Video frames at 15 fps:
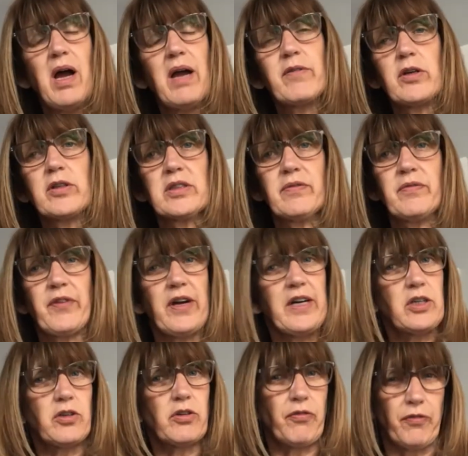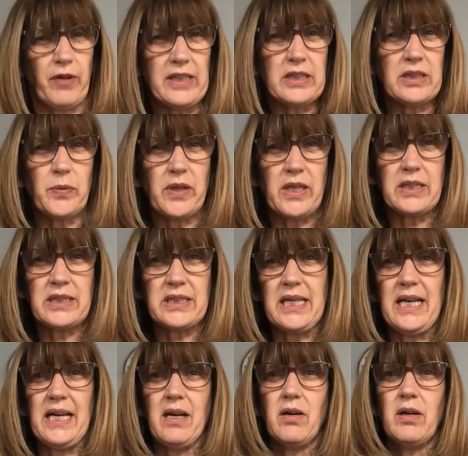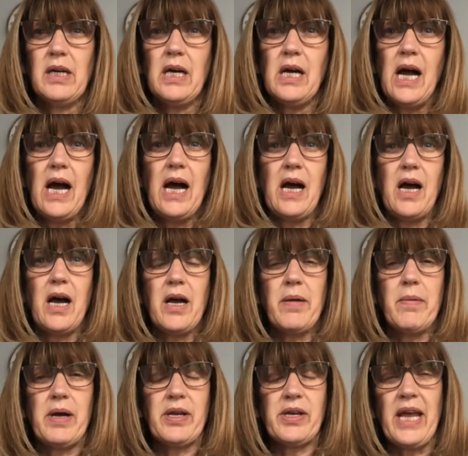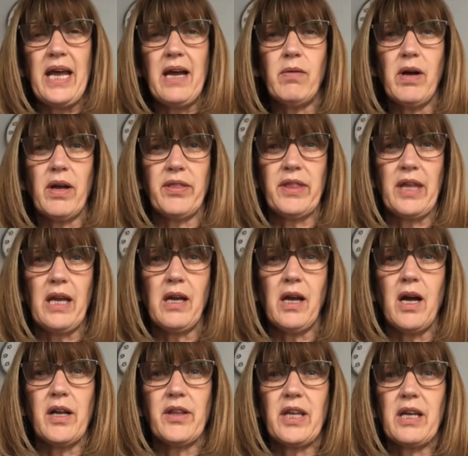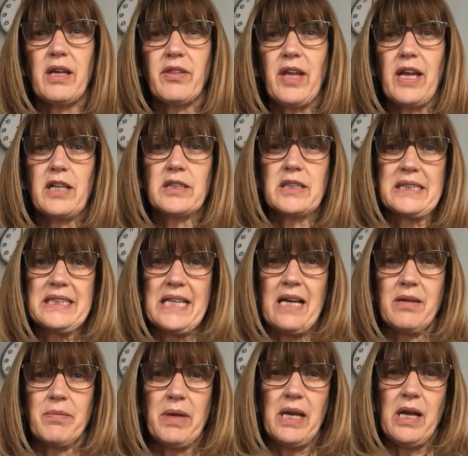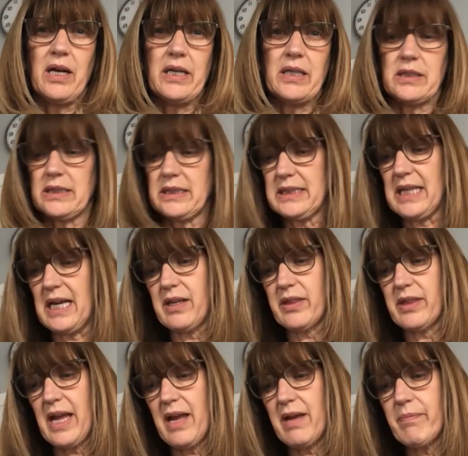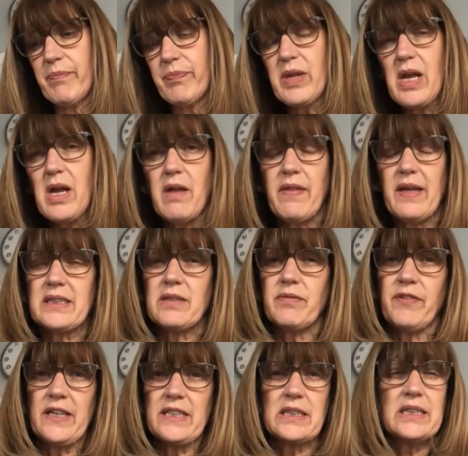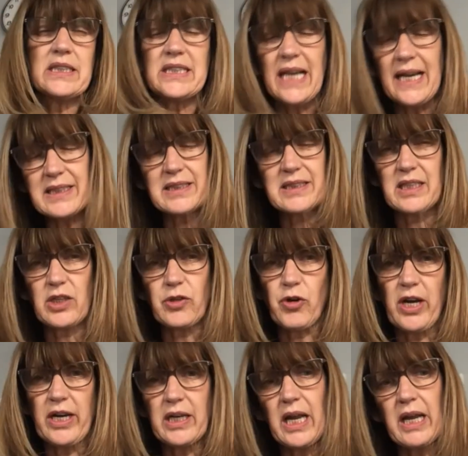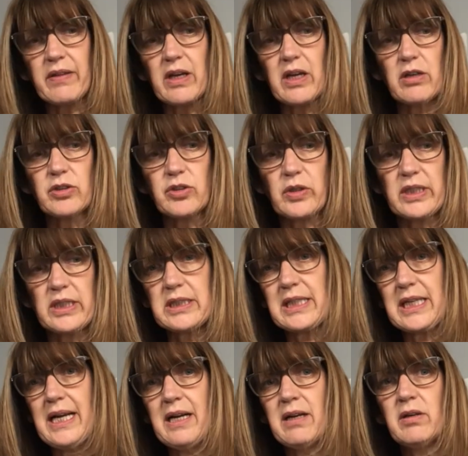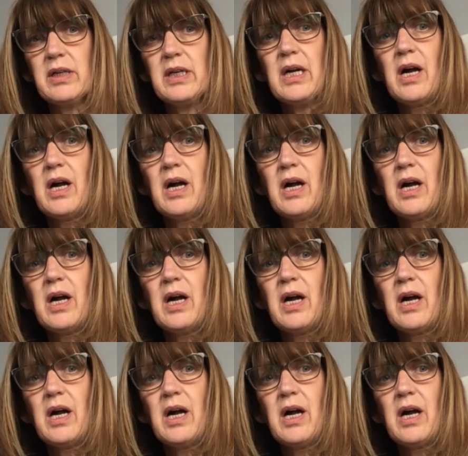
I've got some very good friends within Slough now, I think. I think they understand me. I understand them. There's some fantastic training that goes on in Slough.